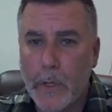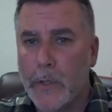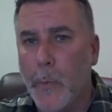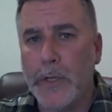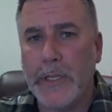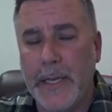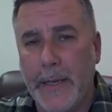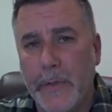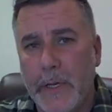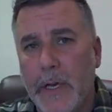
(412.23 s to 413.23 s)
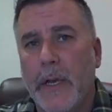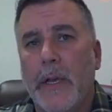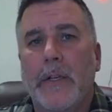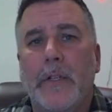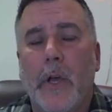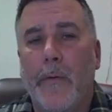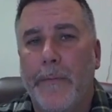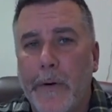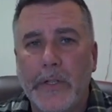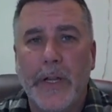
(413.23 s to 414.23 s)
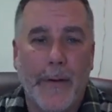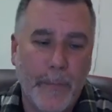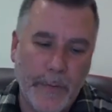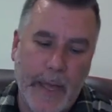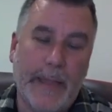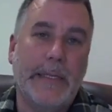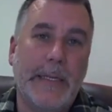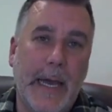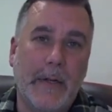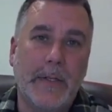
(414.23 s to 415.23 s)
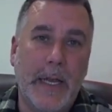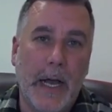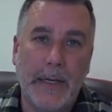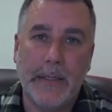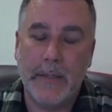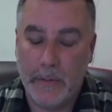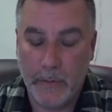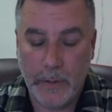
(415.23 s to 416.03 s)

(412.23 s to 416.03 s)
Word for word: sports teams. So first off, we've got the Seattle Seahawks,